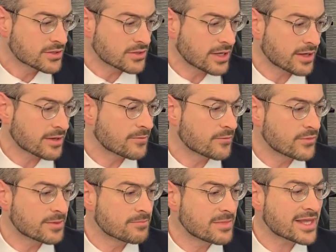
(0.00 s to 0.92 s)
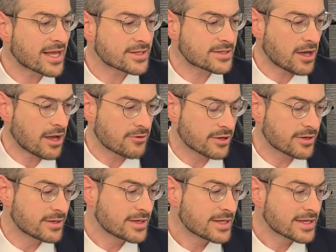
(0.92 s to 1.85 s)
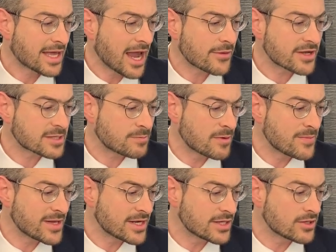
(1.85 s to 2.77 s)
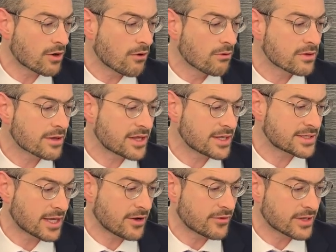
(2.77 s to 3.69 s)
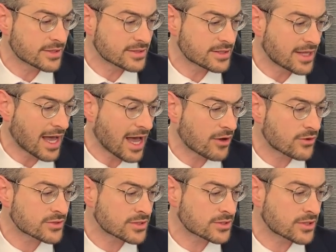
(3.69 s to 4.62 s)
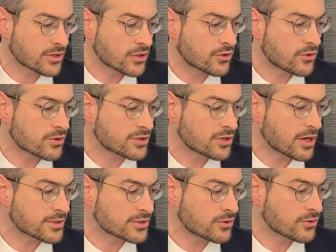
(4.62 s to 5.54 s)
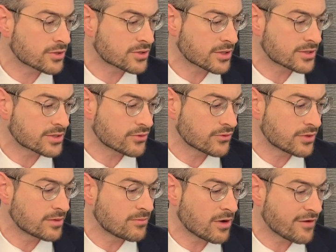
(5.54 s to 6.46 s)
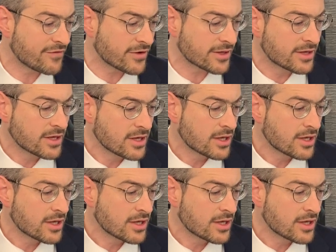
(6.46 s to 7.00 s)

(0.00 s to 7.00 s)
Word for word: So like Minat Torah, carrying is permitted in all of these areas, in the houses to the courtyards, the courtyards to the mavoi.